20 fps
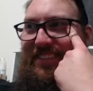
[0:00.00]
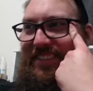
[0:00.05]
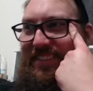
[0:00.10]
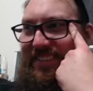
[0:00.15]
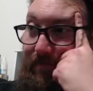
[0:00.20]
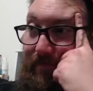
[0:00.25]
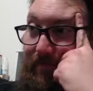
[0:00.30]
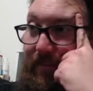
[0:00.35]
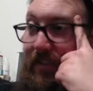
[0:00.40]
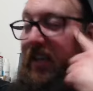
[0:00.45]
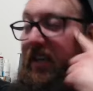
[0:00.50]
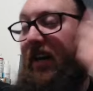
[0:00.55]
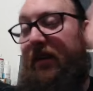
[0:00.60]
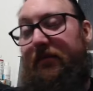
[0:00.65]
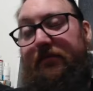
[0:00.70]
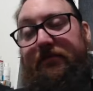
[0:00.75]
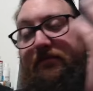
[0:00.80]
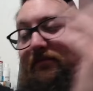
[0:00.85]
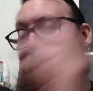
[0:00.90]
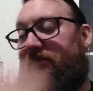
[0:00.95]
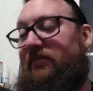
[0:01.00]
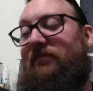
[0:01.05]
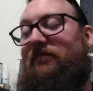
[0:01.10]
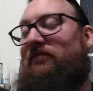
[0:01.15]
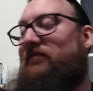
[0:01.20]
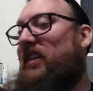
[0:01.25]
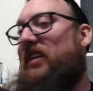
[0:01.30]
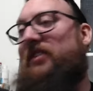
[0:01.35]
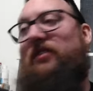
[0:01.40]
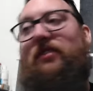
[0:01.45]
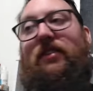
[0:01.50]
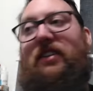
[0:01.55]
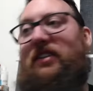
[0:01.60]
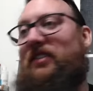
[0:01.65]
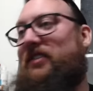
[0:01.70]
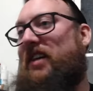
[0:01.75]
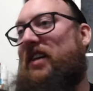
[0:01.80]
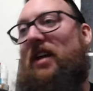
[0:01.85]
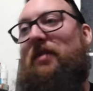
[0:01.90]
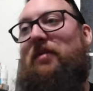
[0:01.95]
Yep, that's all I got to
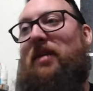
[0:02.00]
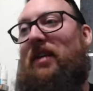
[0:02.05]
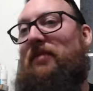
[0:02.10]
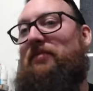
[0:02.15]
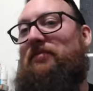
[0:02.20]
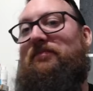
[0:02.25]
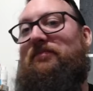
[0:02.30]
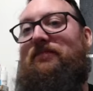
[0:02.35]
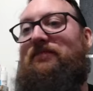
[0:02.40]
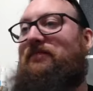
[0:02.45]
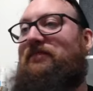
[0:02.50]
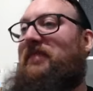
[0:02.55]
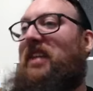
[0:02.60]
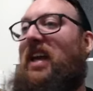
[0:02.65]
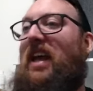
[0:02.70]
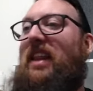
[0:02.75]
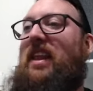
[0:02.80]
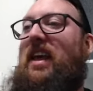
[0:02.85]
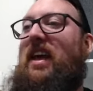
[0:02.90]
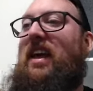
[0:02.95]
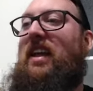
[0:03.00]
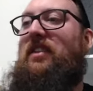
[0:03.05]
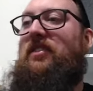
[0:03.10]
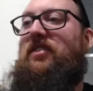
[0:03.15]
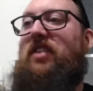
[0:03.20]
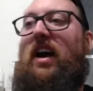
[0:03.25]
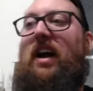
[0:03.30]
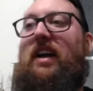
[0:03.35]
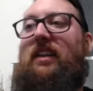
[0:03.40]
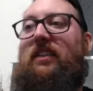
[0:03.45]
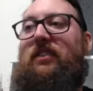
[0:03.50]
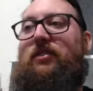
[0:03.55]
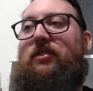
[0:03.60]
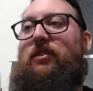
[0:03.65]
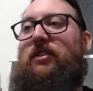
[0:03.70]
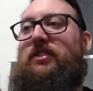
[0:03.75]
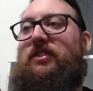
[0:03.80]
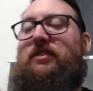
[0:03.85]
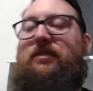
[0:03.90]
say about them. And then Titan Lords.